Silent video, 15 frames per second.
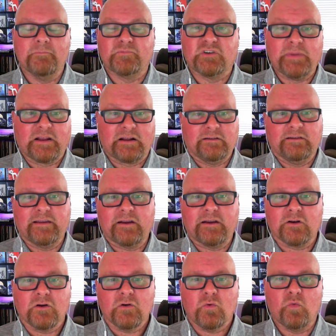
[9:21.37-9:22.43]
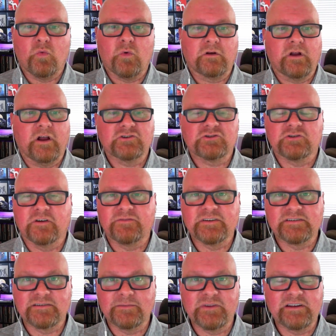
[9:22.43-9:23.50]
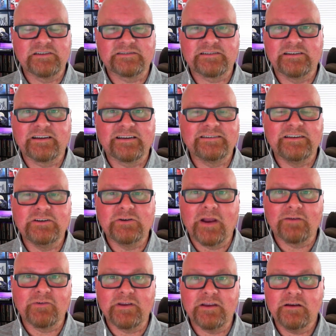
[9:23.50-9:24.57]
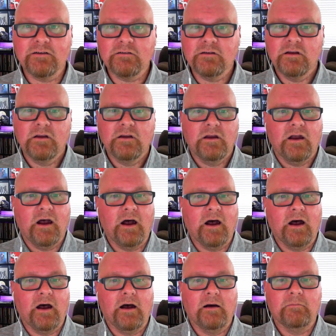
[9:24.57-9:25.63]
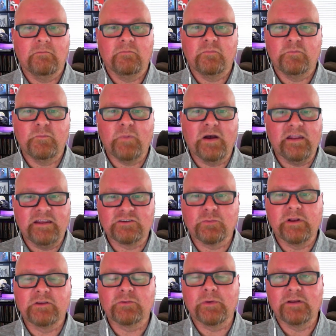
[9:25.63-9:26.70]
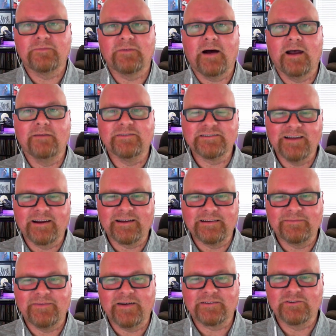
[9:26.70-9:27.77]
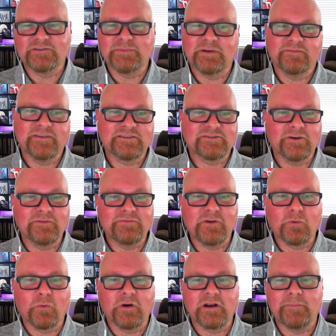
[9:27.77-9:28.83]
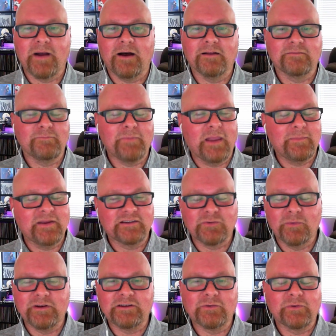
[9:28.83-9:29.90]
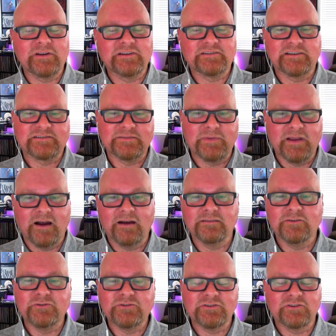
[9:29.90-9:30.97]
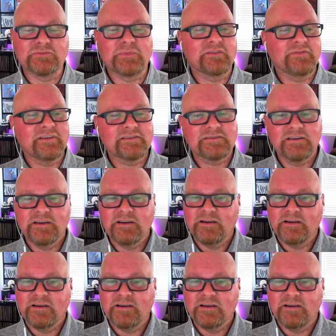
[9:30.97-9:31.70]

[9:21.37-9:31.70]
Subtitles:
To be clear, we're not sure if this is something that's going to continue every year. But in 2025, it's not going to affect those benefits. So if you're worried about maybe in 2026 and beyond losing those benefits,